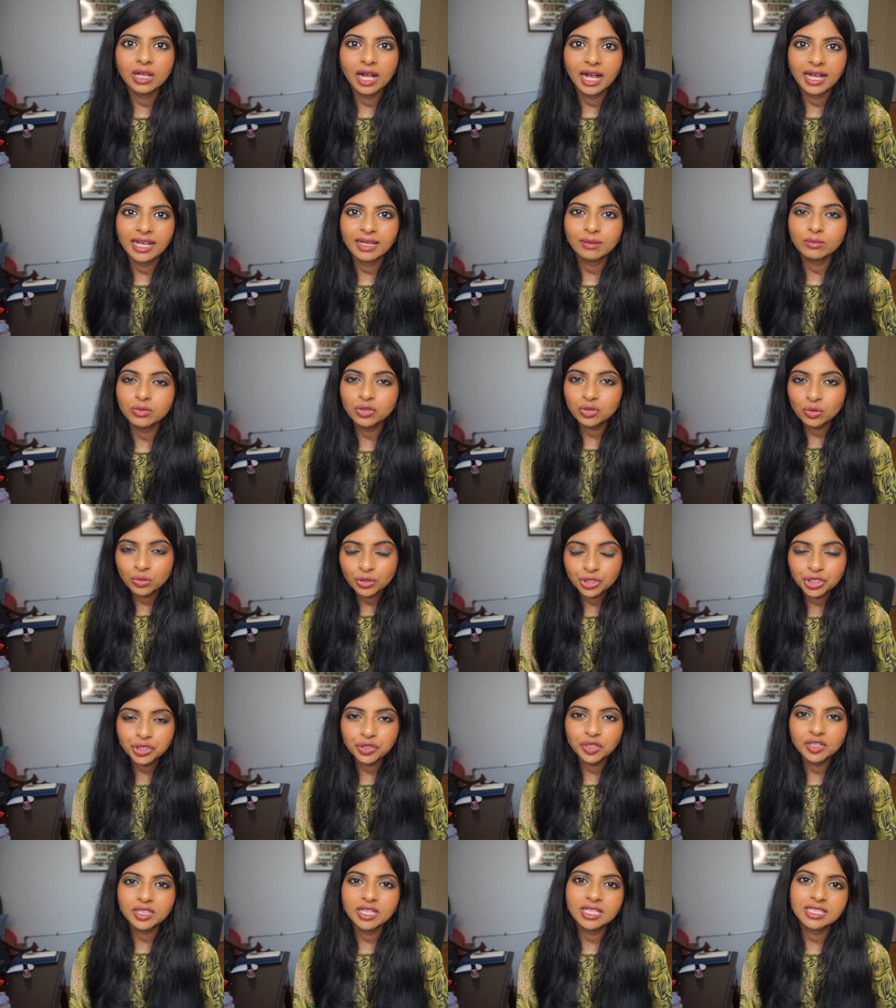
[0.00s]
I am so
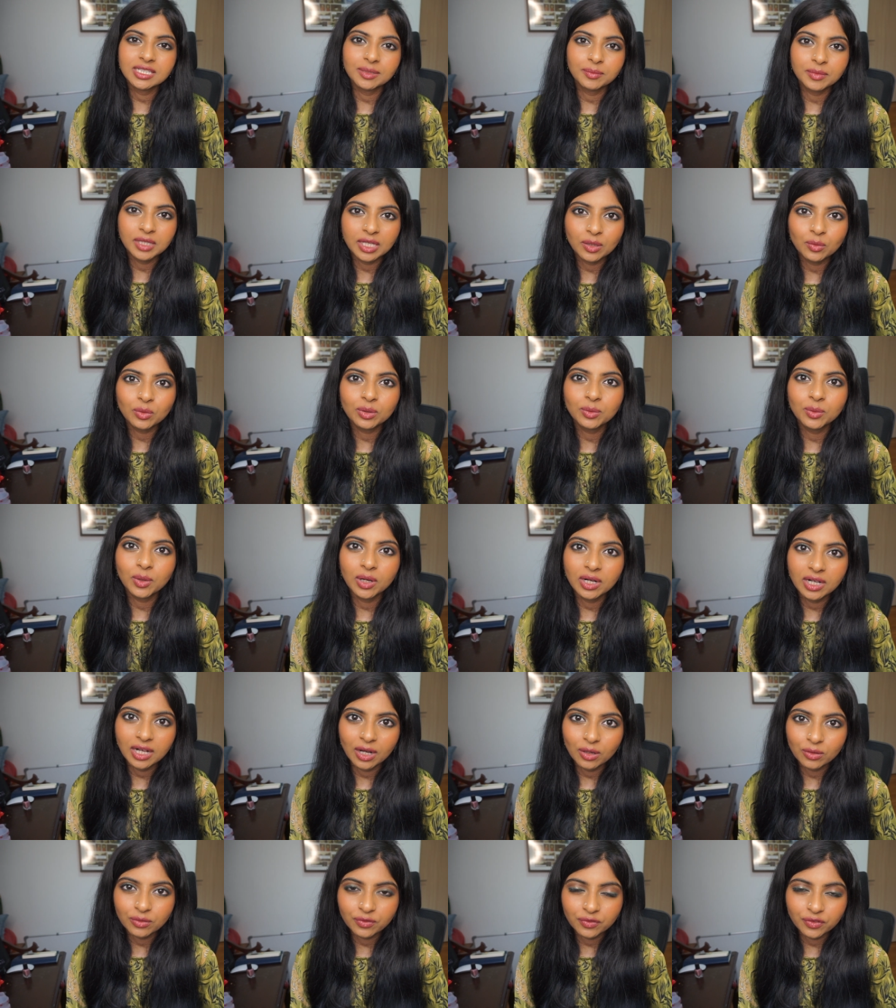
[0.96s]
sure that something will work
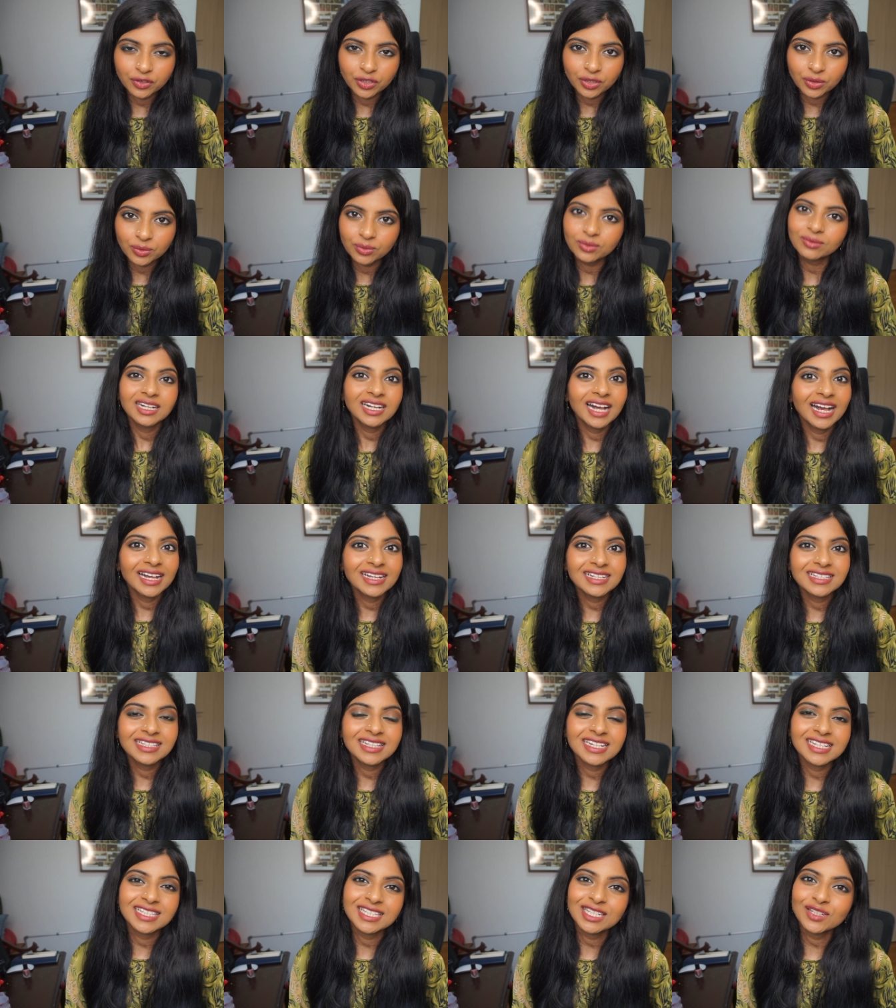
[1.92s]
out for you.
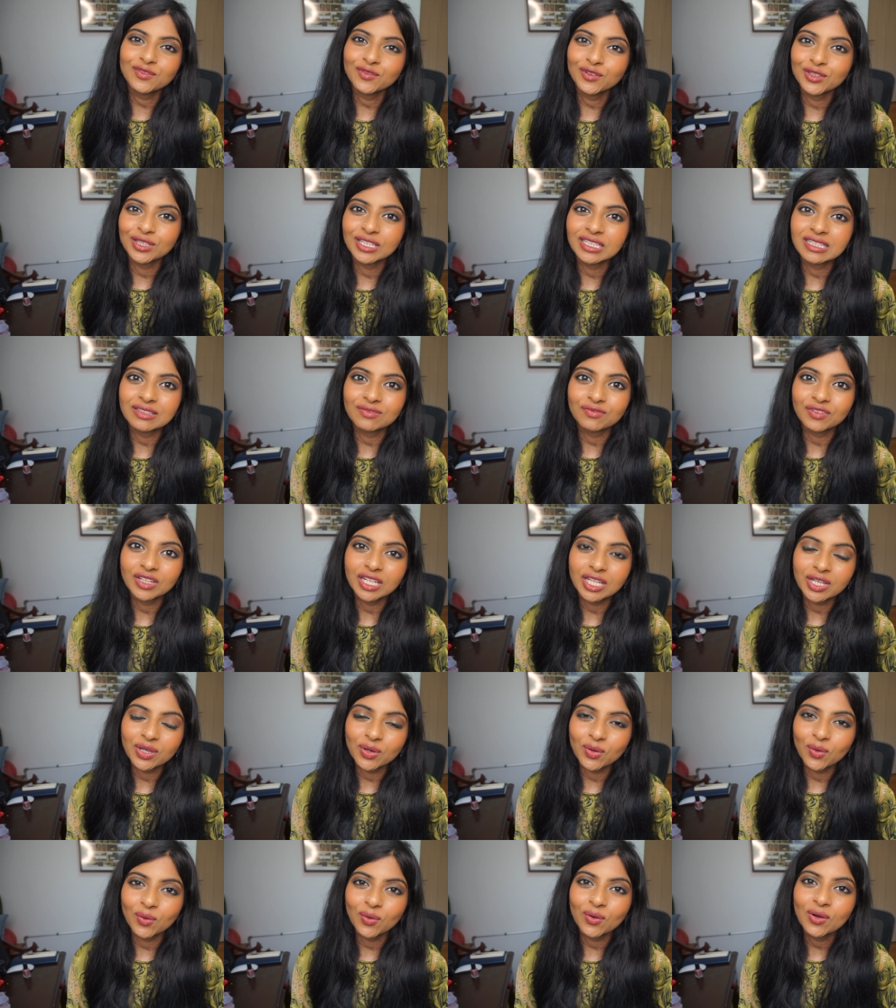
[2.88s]
Guys, that's it for this
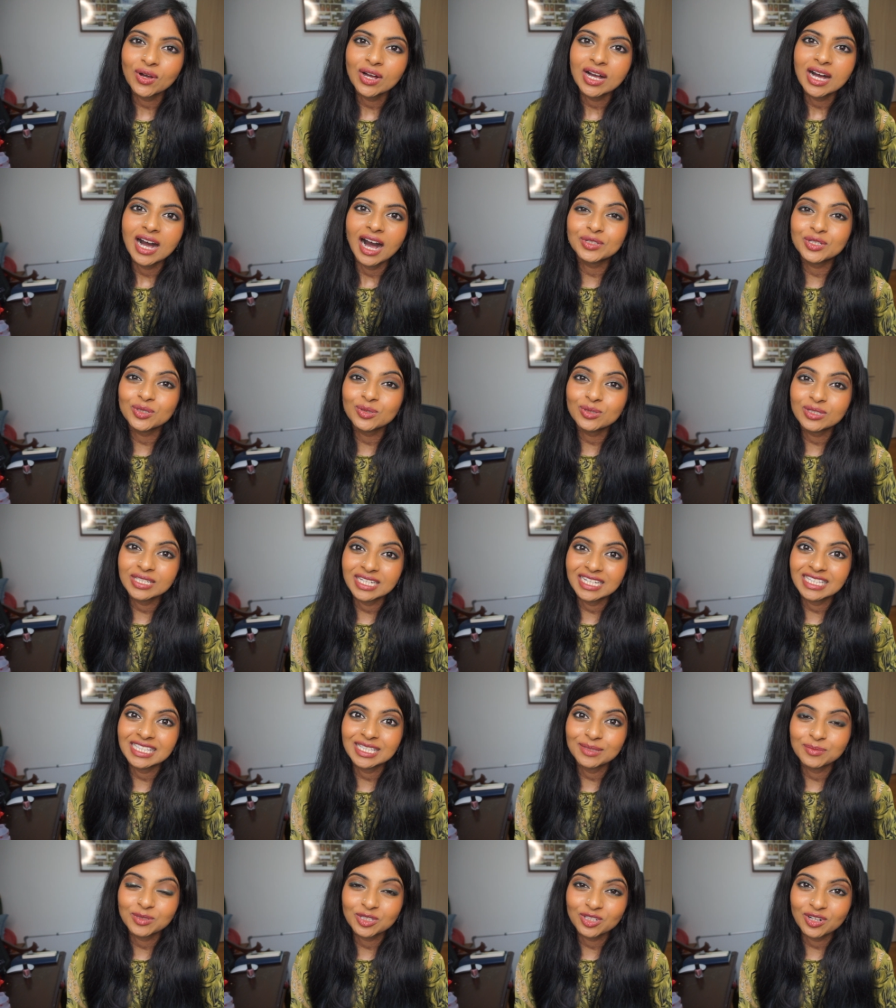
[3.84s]
video. Do stay
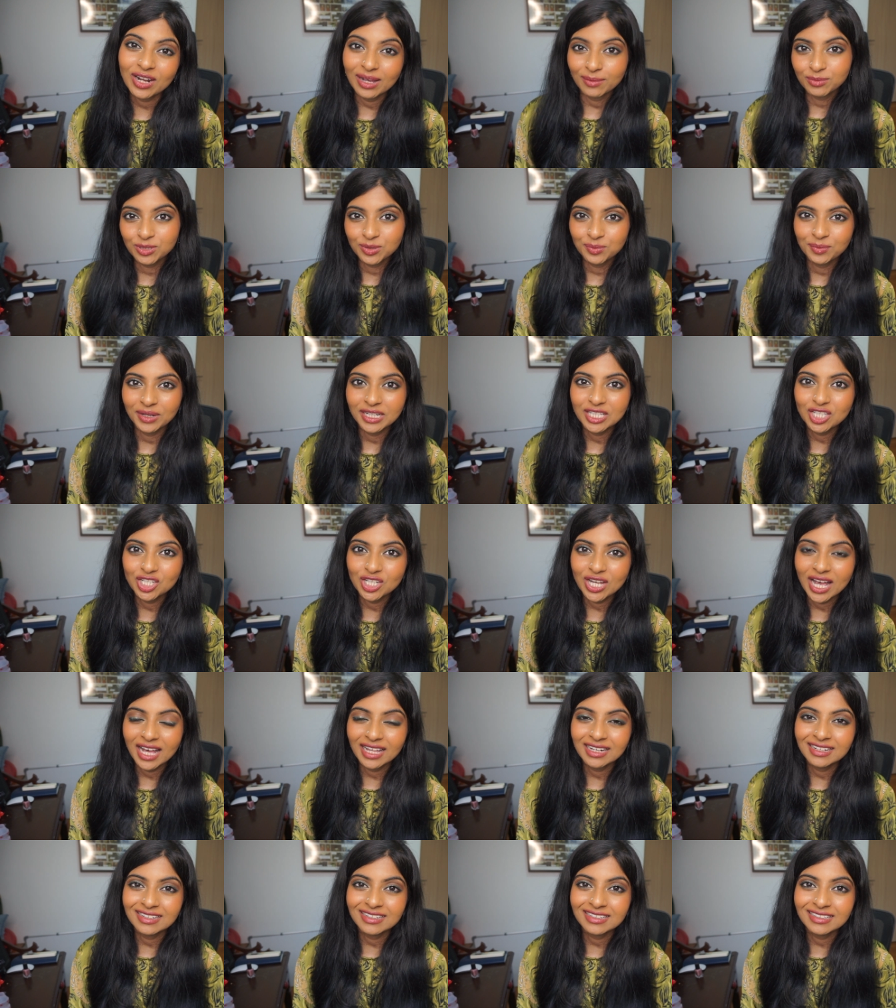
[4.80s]
subscribed to my
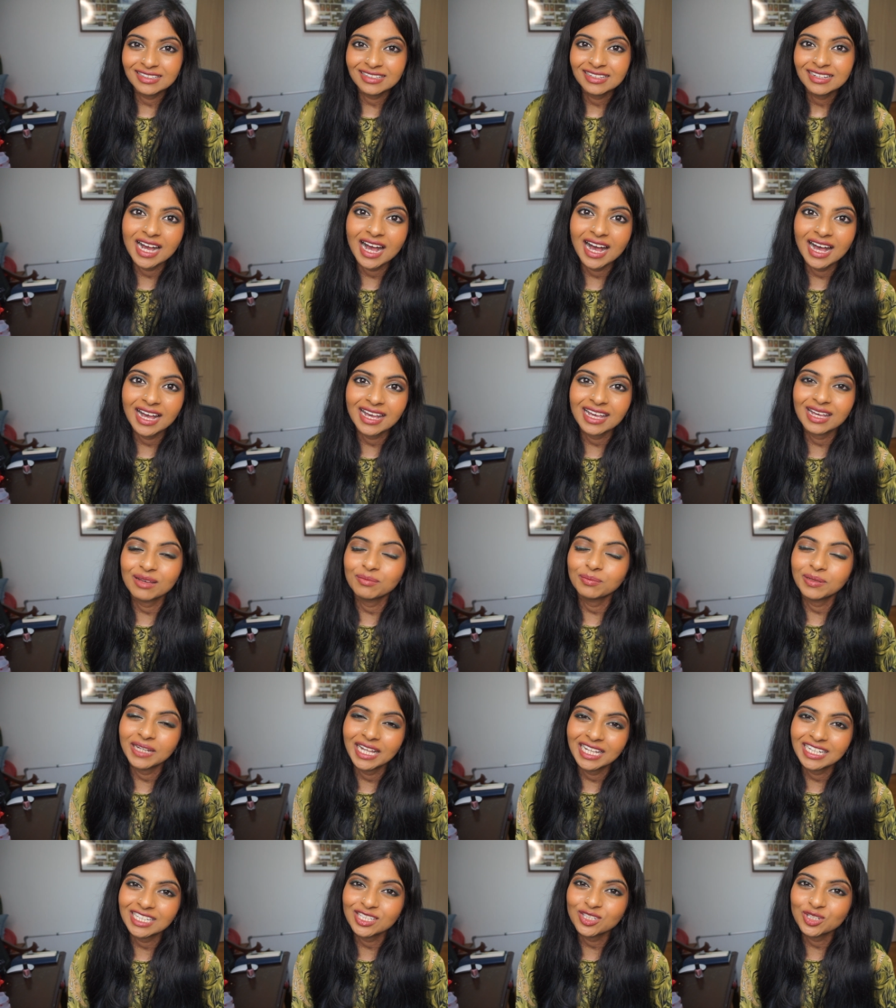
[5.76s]
channel. I am
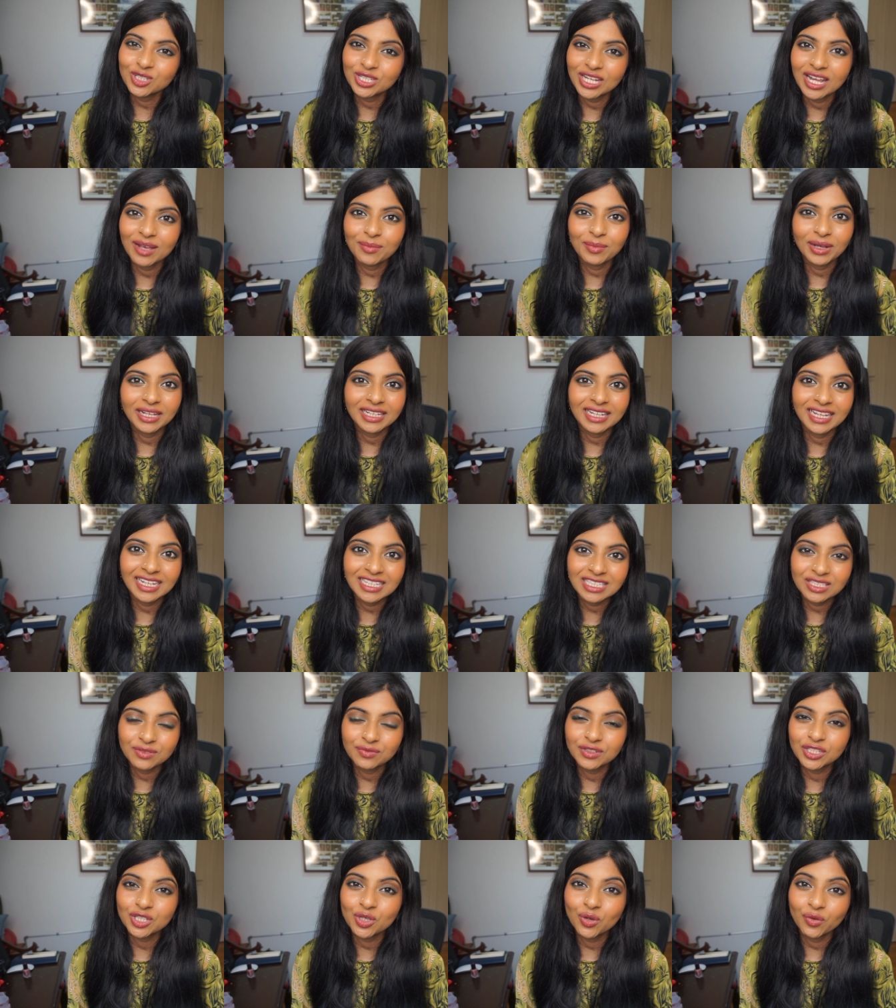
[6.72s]
planning to share my next
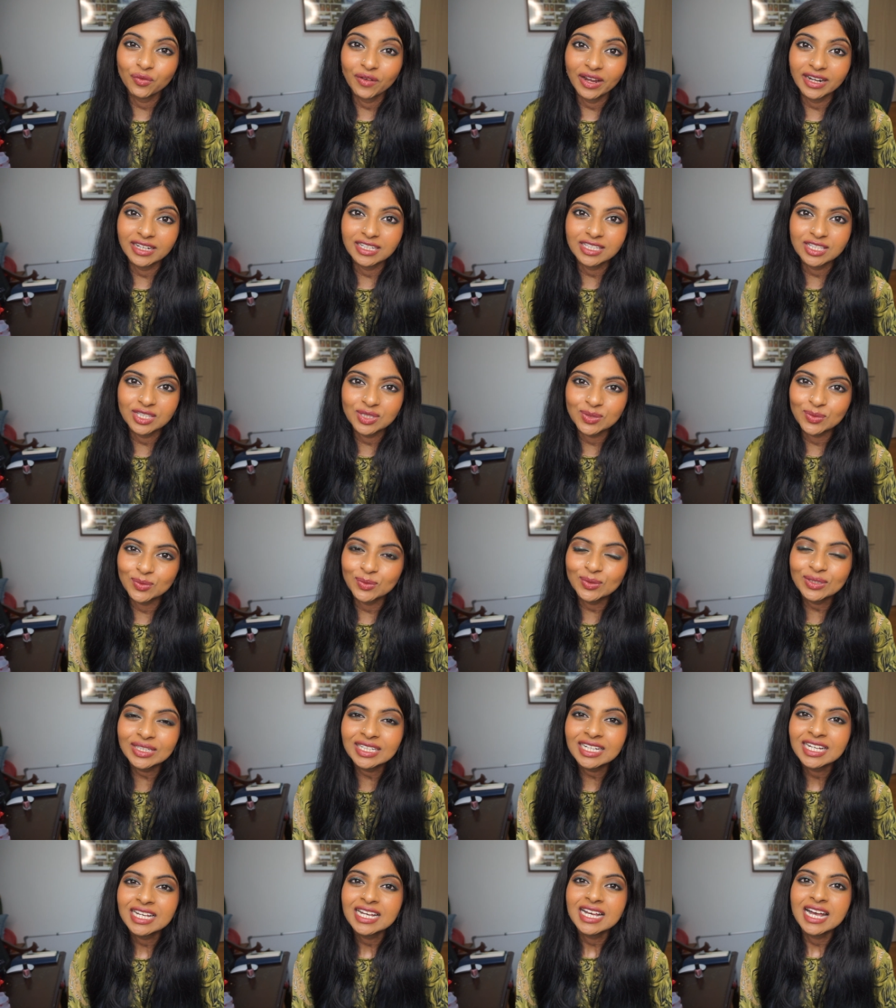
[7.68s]
video very soon.
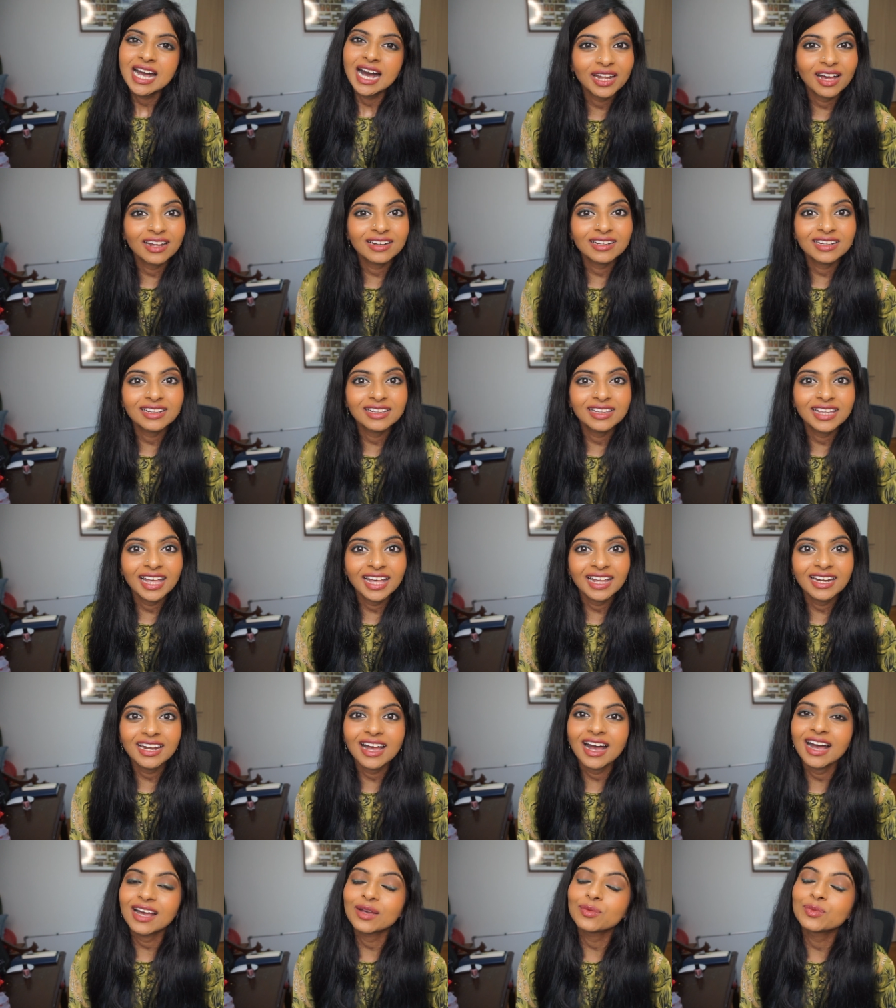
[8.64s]
Until
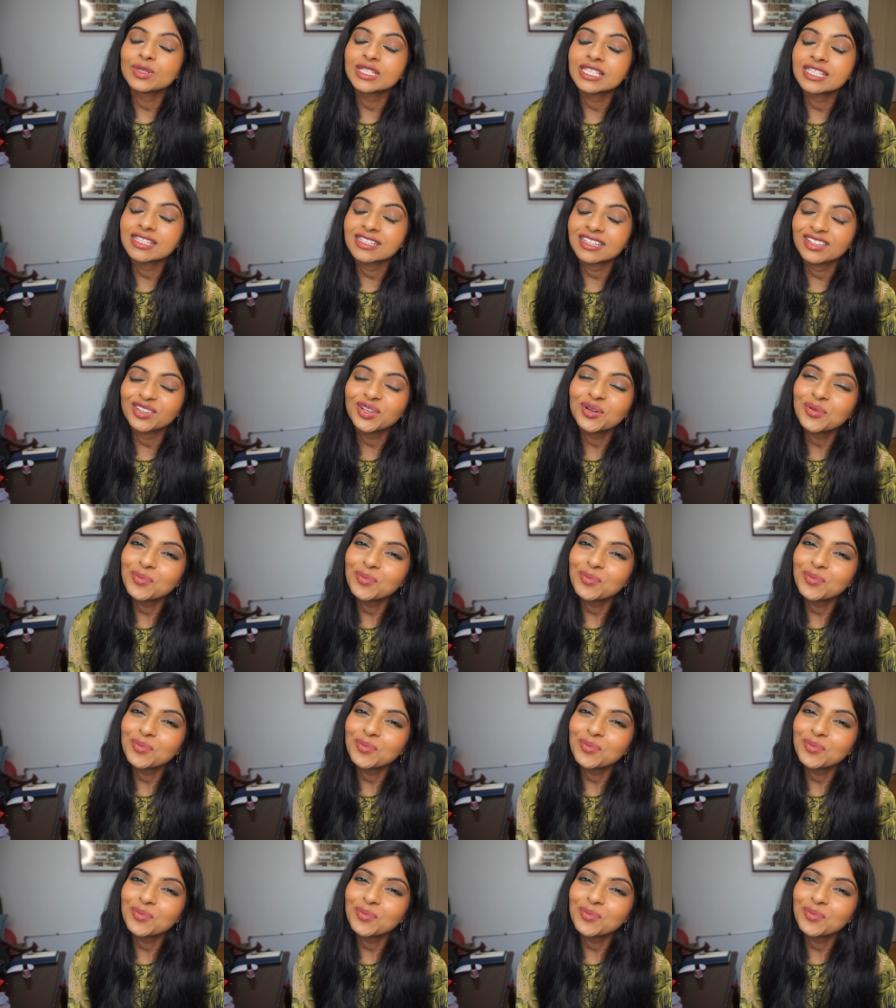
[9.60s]
then, I will see you.